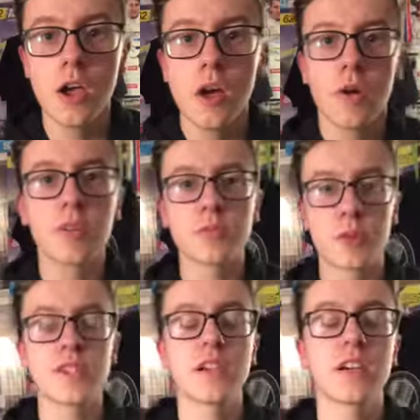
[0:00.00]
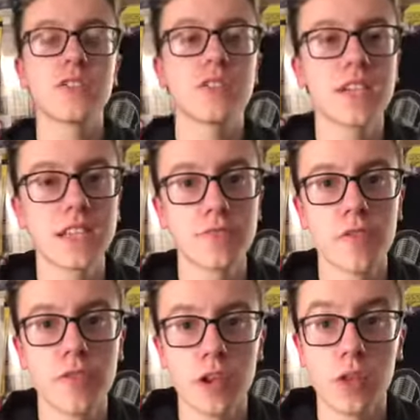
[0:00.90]
Welcome to my second season
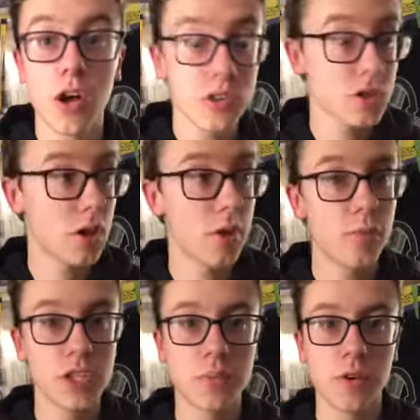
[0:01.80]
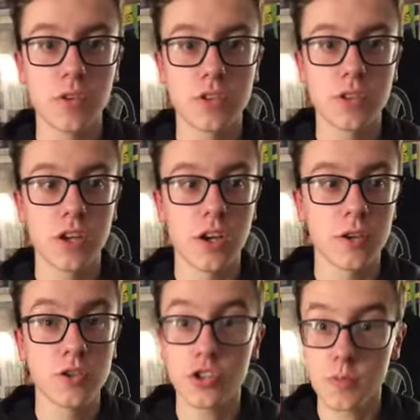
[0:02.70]
review. Last time we spoke to
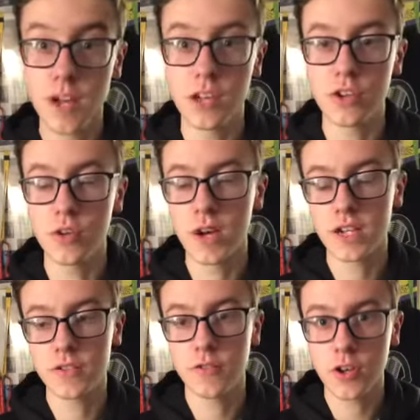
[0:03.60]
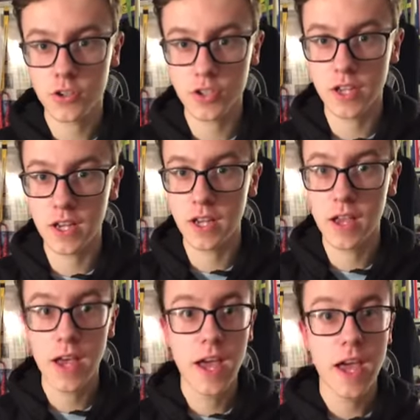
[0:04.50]
Josh Malin, who had his first year
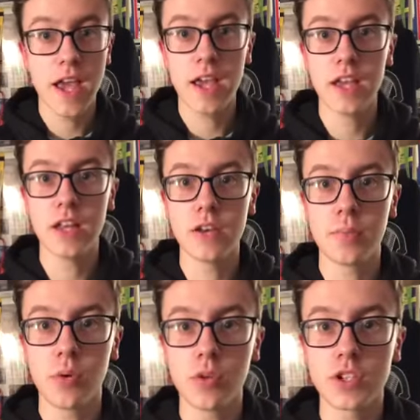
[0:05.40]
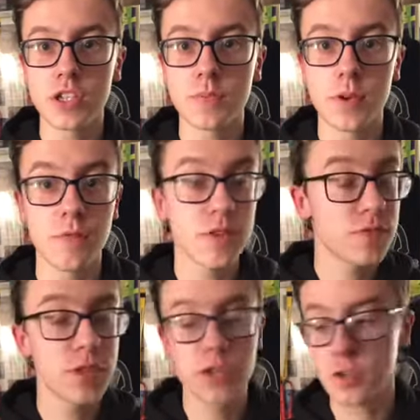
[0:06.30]
in Porsches, but this
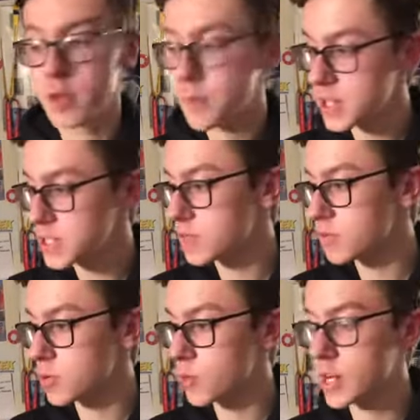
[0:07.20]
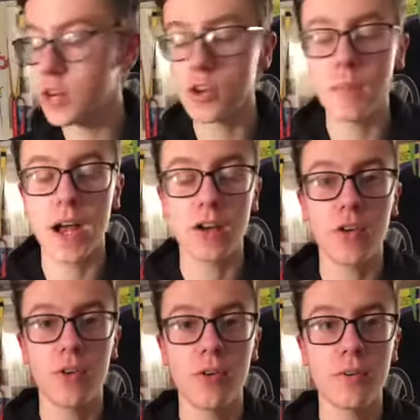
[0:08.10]
video is going to be a bit different. We're going to look back
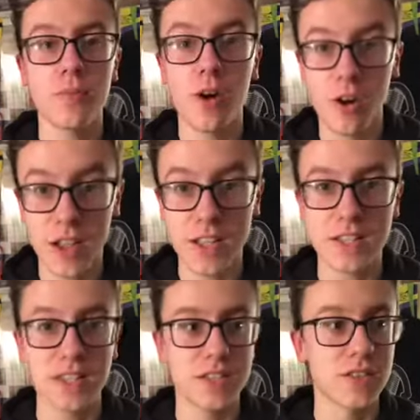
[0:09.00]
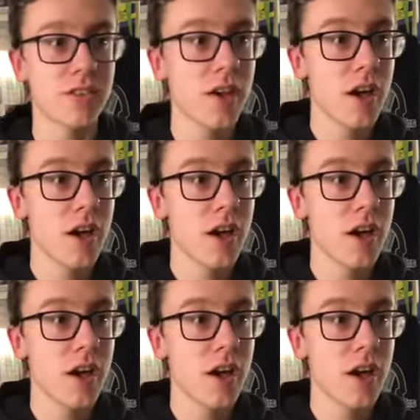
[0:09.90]
on my season.